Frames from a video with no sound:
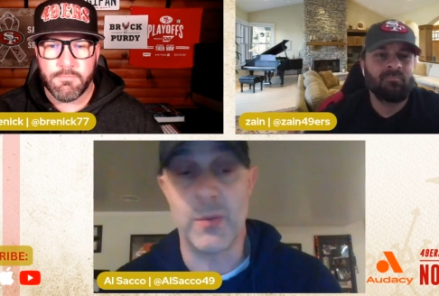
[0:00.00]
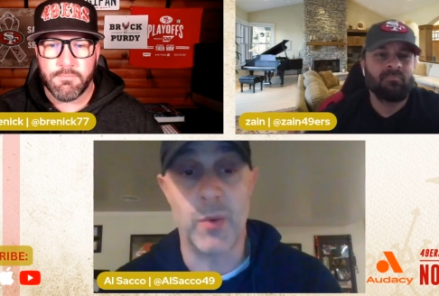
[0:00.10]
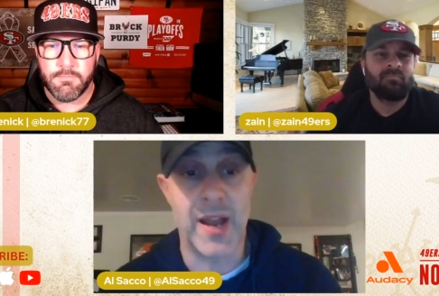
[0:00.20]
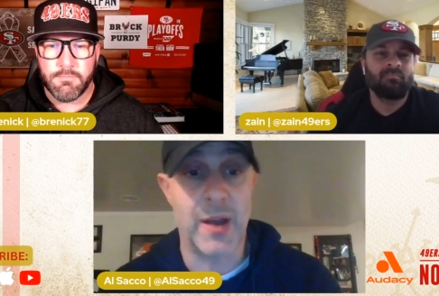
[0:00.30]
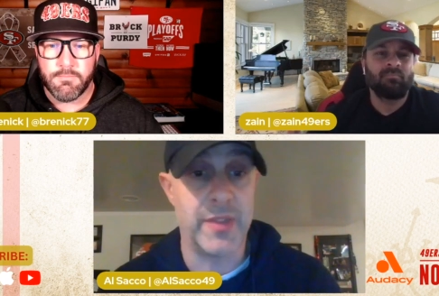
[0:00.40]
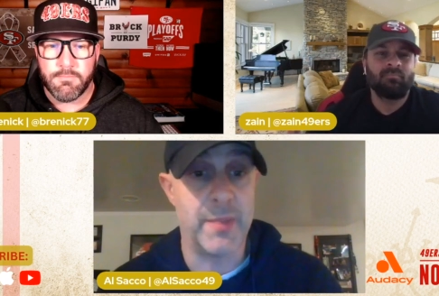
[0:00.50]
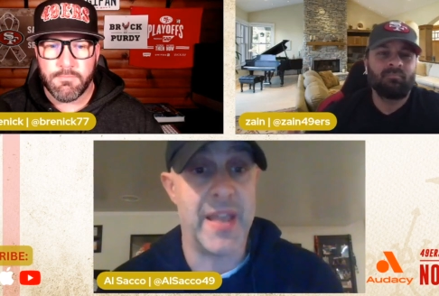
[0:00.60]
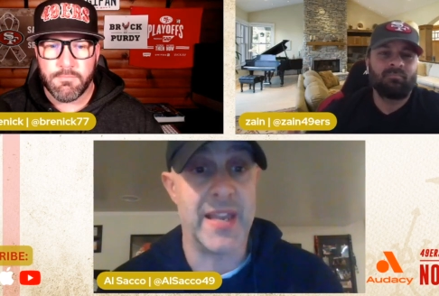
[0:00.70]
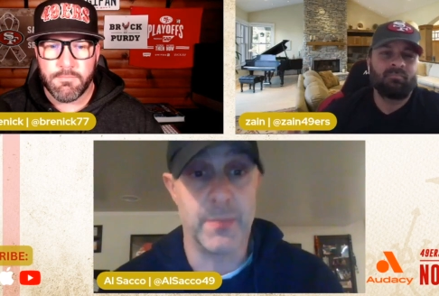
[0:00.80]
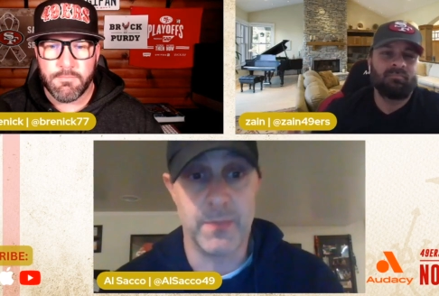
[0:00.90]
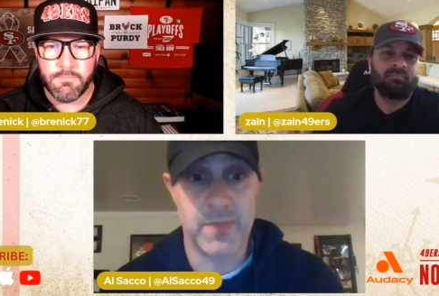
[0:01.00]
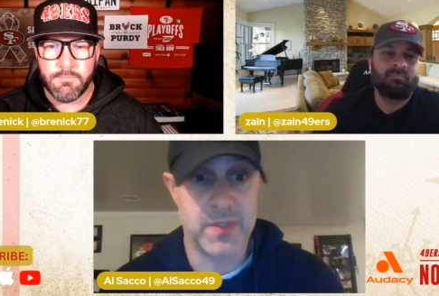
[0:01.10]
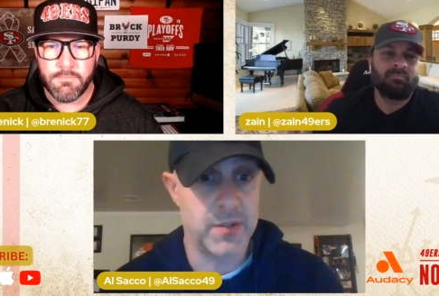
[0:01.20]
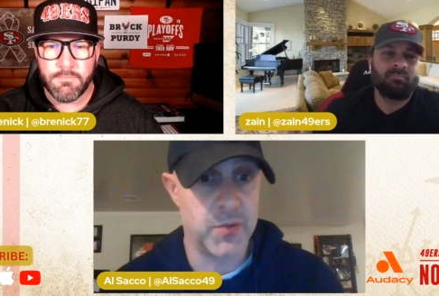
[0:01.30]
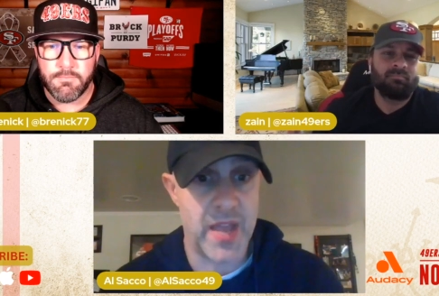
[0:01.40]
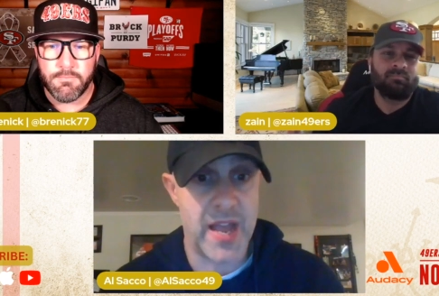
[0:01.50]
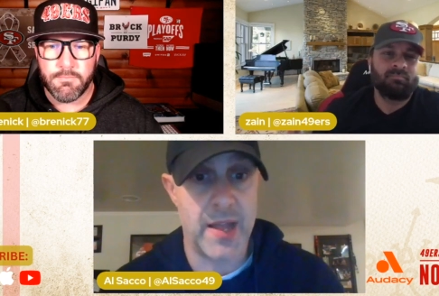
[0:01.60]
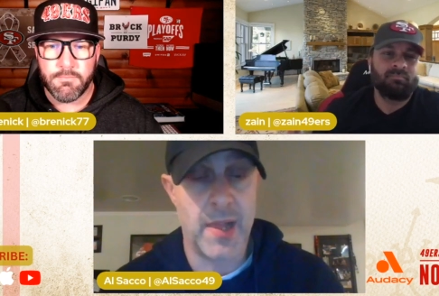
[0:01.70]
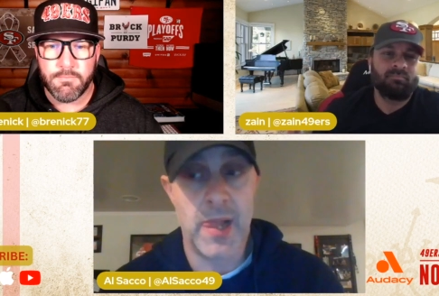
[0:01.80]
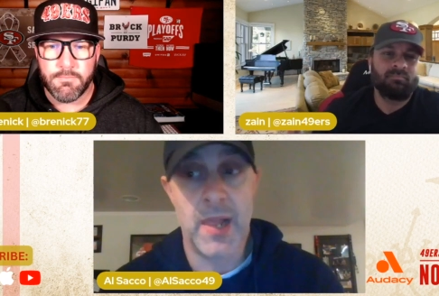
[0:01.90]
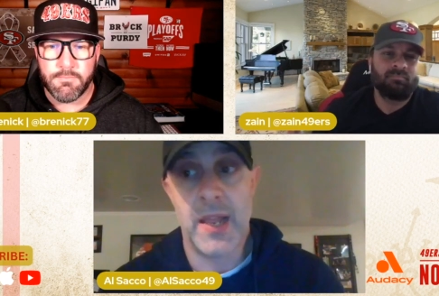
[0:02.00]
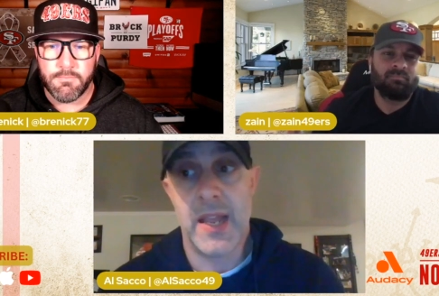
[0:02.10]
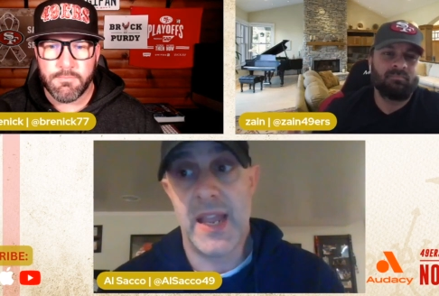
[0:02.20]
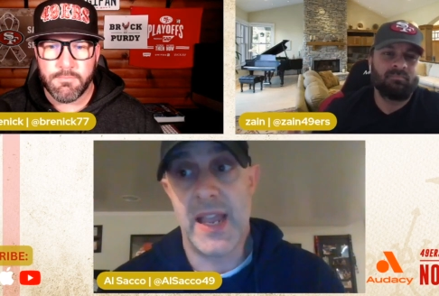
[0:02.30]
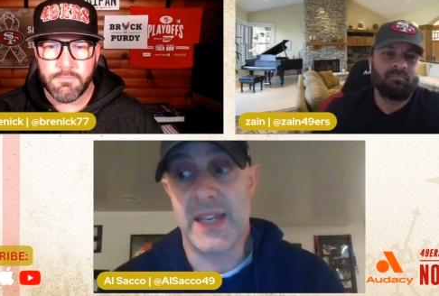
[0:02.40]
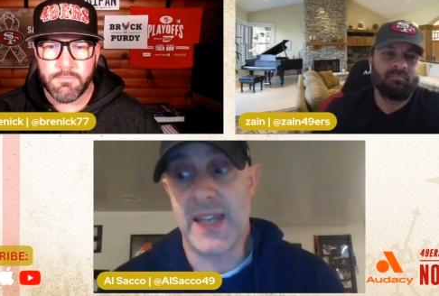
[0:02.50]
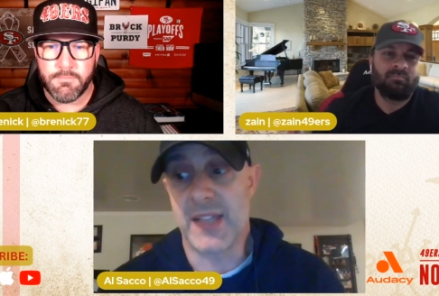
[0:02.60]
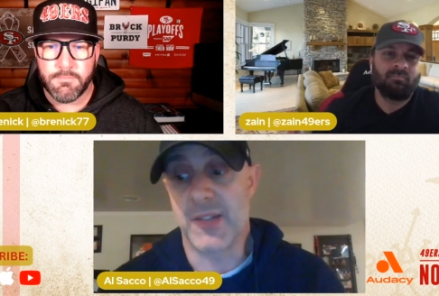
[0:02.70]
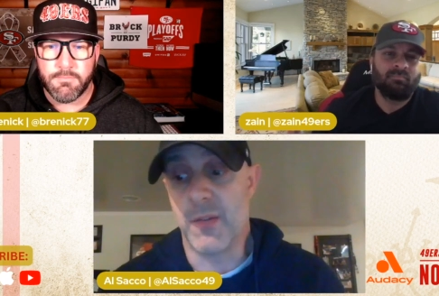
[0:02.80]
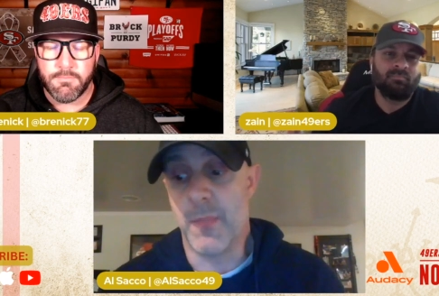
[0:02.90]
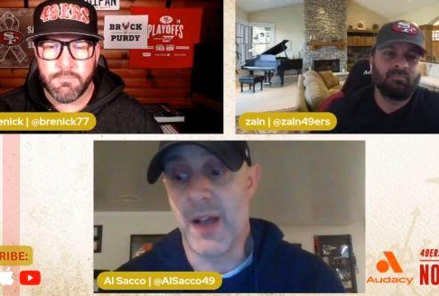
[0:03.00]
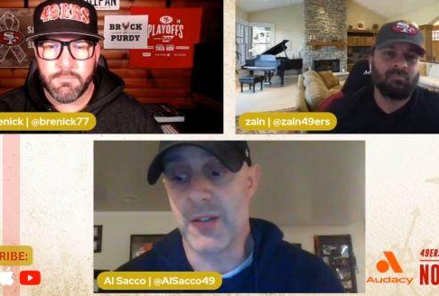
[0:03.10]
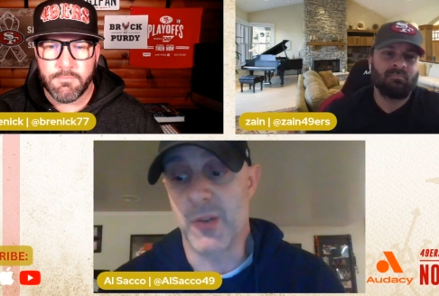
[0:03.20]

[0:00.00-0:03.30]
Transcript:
Speaker 1: They went out, they paid him to do that, and he answered the bell.